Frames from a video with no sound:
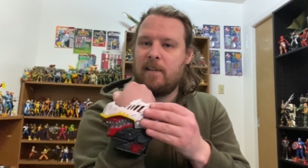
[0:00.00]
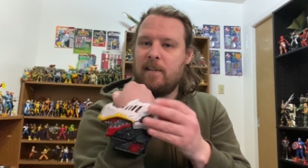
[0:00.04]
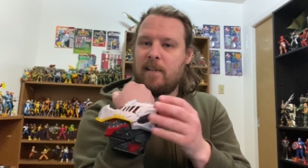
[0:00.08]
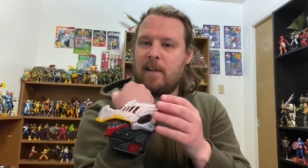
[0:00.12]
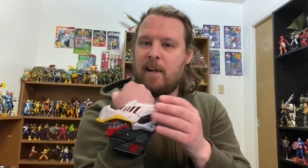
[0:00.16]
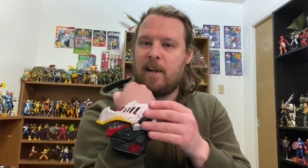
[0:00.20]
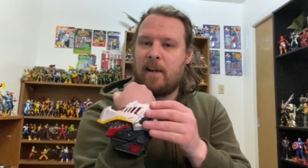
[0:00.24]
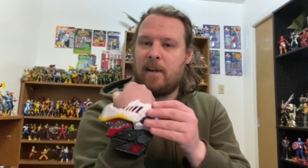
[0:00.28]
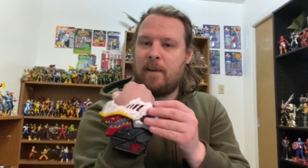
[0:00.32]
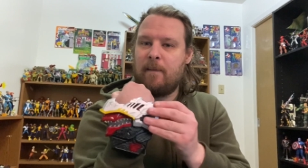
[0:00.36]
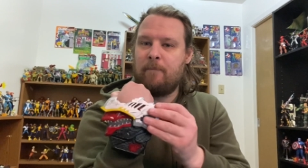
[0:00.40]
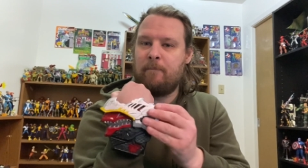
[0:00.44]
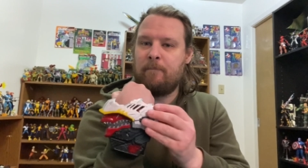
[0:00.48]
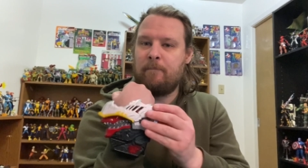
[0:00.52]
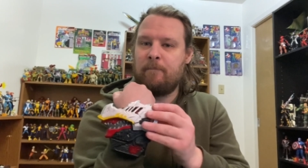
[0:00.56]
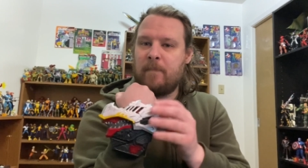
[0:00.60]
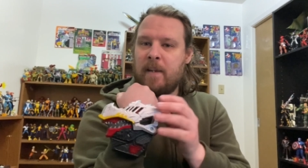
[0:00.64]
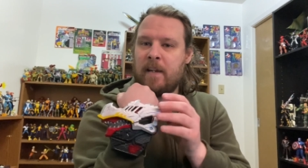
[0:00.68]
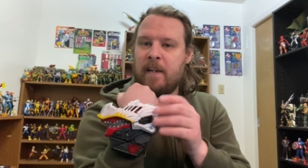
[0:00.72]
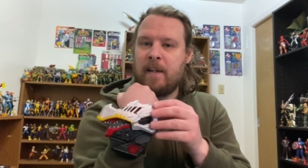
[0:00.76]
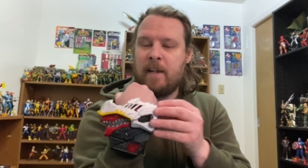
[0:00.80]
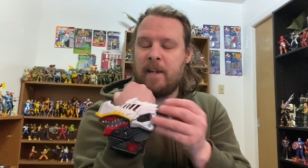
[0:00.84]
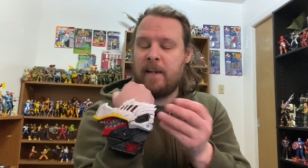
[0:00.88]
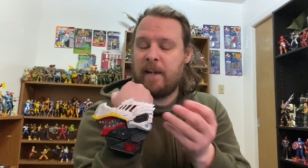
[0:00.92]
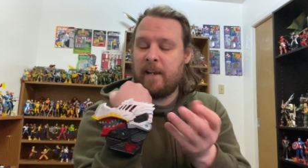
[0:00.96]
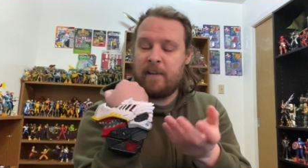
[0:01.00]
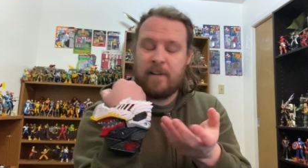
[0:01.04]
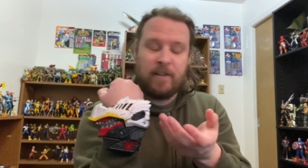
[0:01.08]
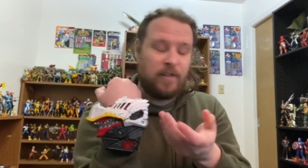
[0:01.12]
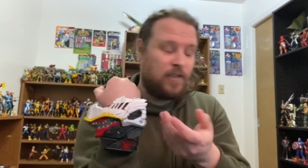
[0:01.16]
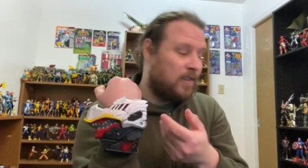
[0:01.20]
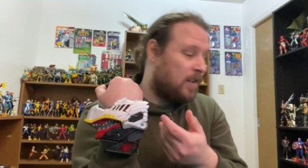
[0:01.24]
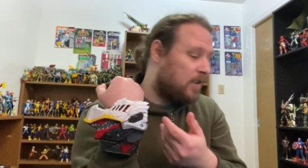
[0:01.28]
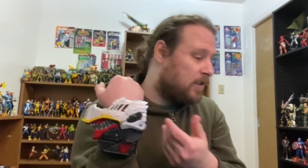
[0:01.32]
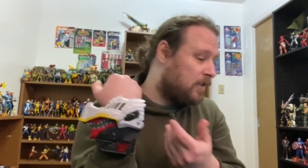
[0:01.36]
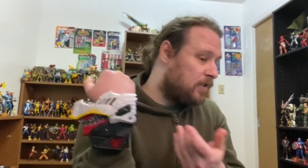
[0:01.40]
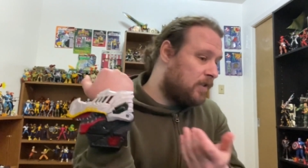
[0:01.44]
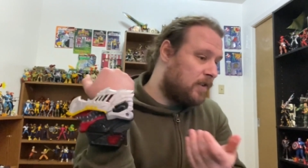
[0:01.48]
And again, the
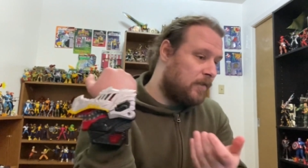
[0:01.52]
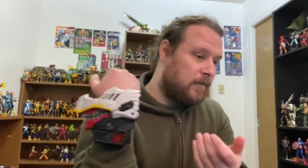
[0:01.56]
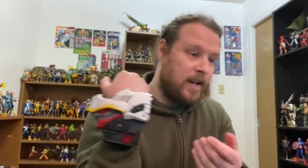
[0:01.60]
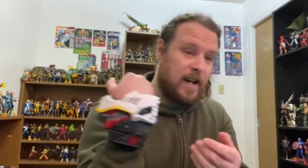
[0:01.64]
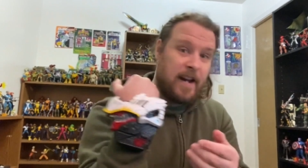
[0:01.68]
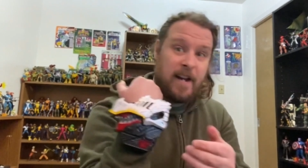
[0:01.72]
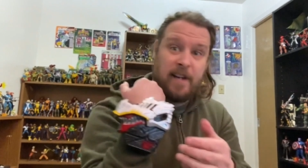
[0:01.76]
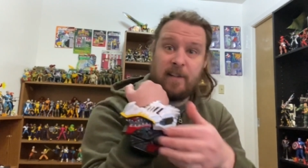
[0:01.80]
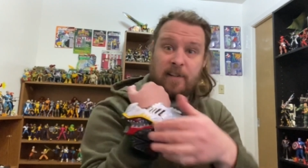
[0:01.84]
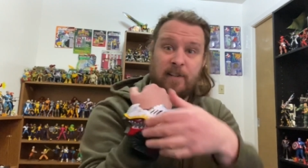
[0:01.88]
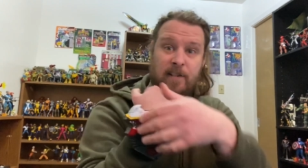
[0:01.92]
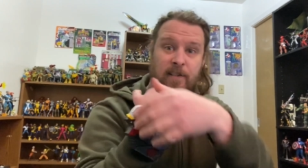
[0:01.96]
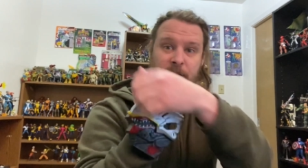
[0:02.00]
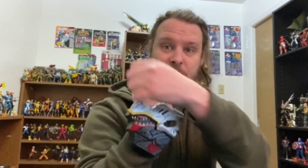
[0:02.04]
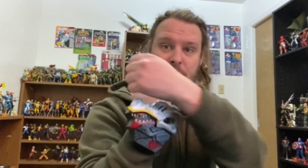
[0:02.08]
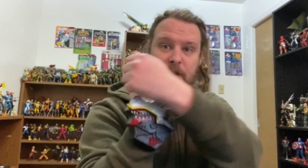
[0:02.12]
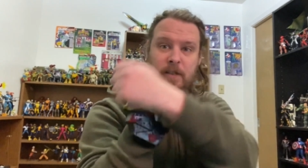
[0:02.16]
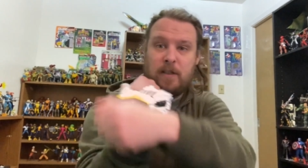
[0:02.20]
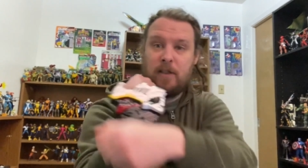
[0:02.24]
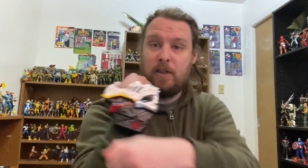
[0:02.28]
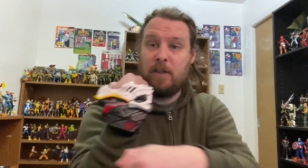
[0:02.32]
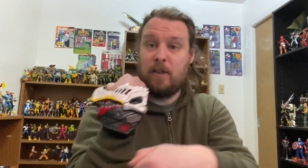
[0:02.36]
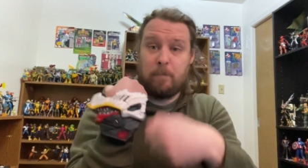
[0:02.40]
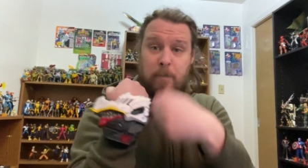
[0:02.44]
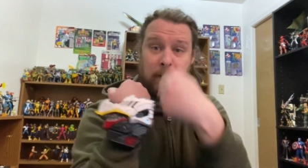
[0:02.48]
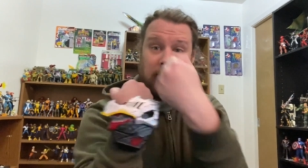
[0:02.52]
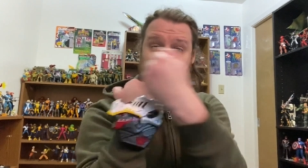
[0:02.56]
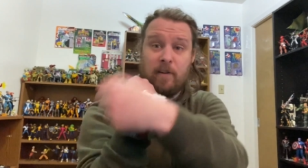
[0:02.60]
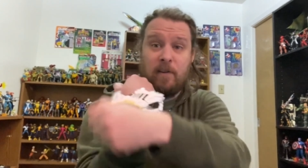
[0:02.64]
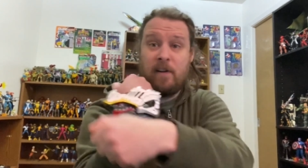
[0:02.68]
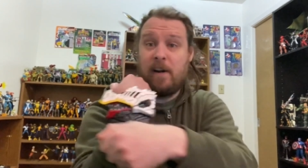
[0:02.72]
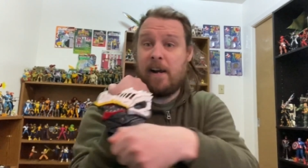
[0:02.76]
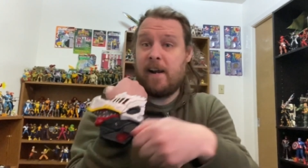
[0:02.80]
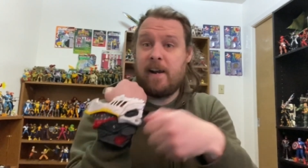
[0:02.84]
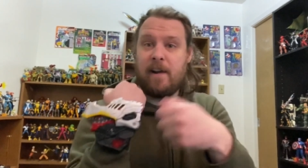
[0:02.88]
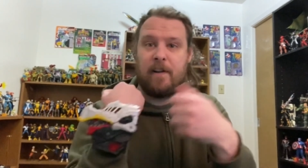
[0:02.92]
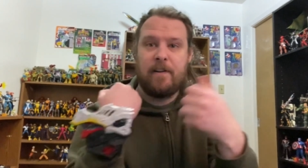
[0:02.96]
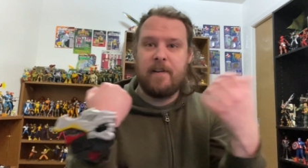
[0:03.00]
instructions are vague. You spin it
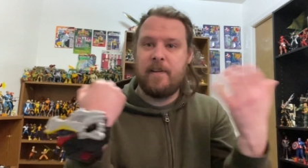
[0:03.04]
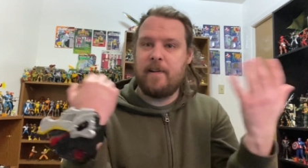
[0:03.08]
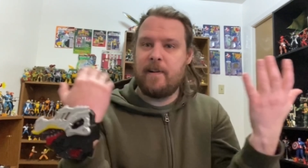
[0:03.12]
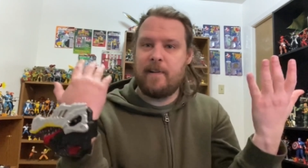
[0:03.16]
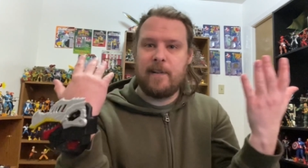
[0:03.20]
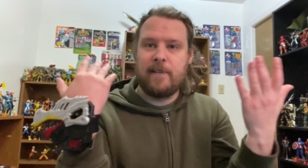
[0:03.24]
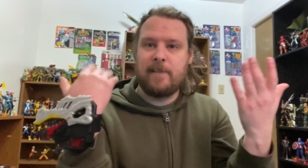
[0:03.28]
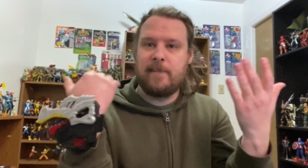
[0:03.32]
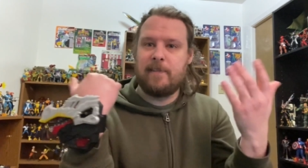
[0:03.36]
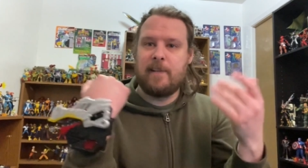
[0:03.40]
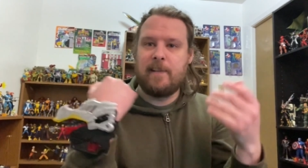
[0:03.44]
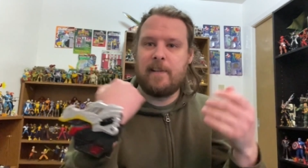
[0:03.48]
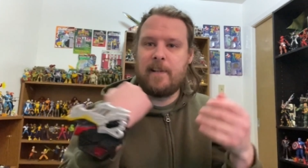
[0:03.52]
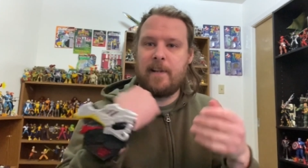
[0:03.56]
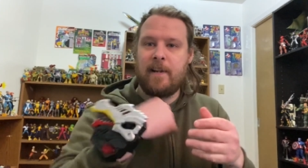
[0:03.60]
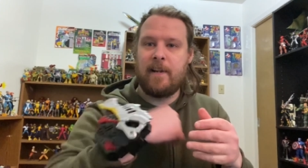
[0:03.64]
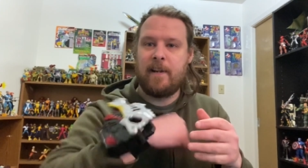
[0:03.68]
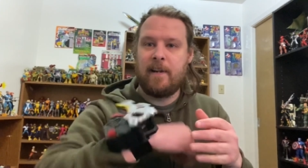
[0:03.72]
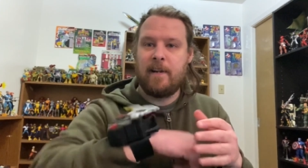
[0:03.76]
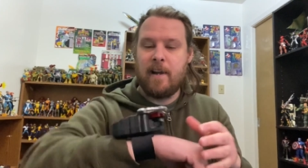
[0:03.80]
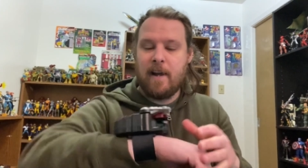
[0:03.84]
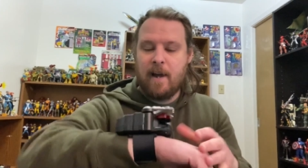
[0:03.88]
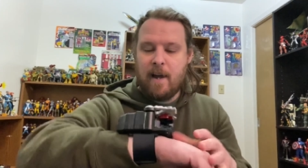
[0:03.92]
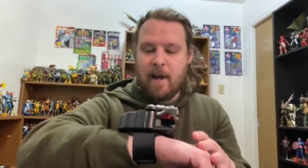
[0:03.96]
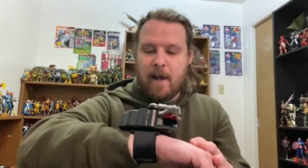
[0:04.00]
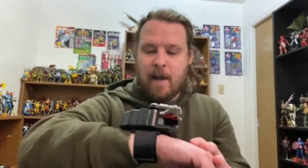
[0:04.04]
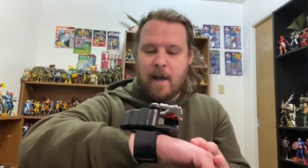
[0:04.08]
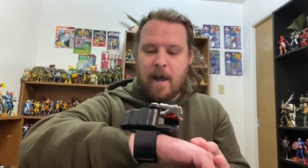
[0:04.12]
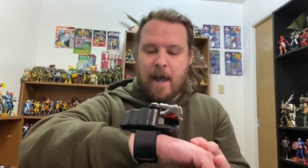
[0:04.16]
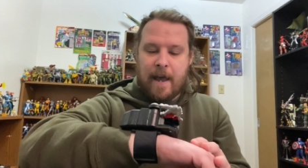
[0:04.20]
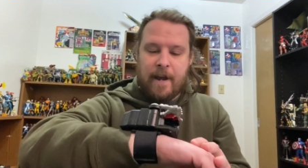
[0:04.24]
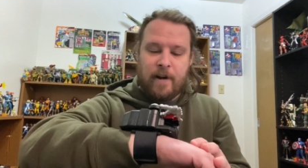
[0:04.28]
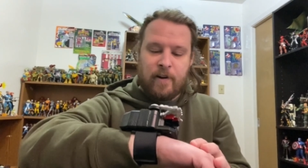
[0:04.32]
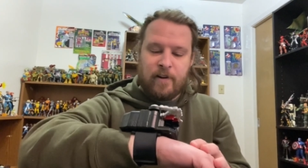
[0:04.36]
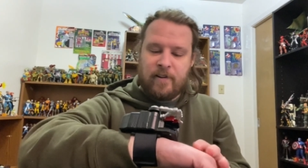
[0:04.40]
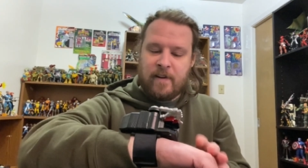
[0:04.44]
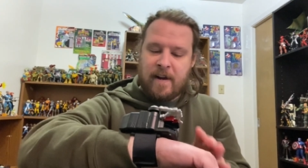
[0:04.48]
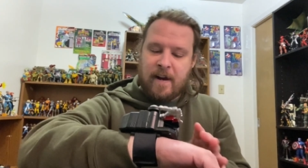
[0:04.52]
around and it does the thing. I
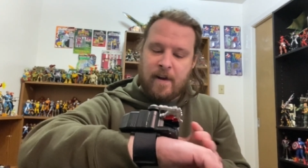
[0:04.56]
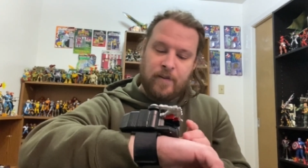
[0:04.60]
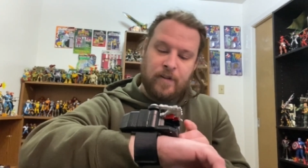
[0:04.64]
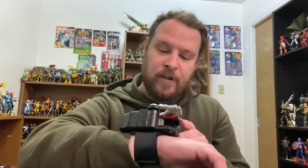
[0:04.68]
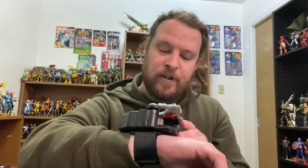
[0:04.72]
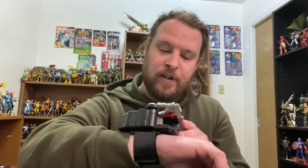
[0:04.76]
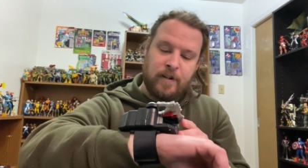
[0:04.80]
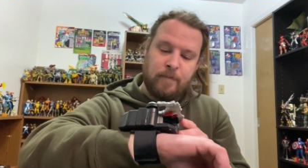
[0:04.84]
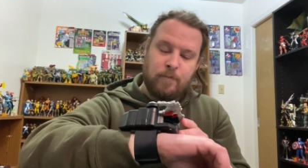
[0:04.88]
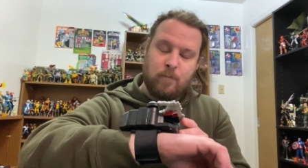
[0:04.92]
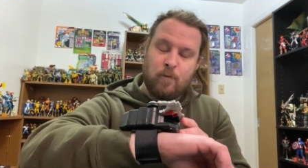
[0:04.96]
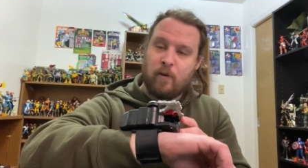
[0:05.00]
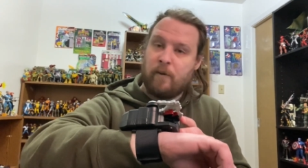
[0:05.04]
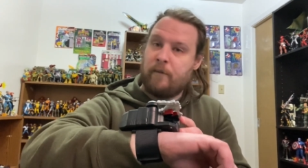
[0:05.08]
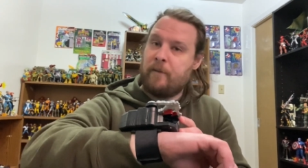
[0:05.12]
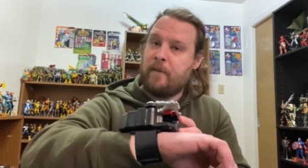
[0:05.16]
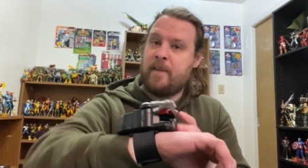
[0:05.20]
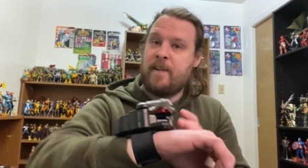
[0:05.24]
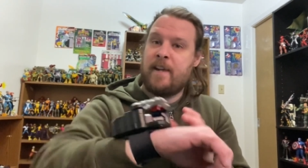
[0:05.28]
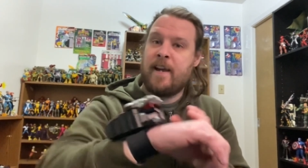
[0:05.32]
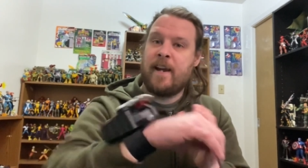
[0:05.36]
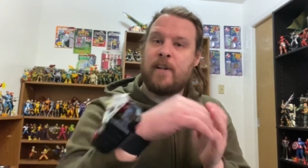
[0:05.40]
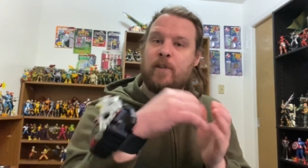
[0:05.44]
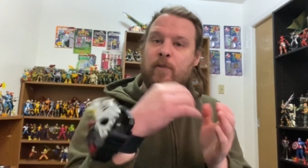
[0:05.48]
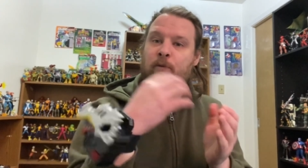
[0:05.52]
don't know how they're going to morph in the actual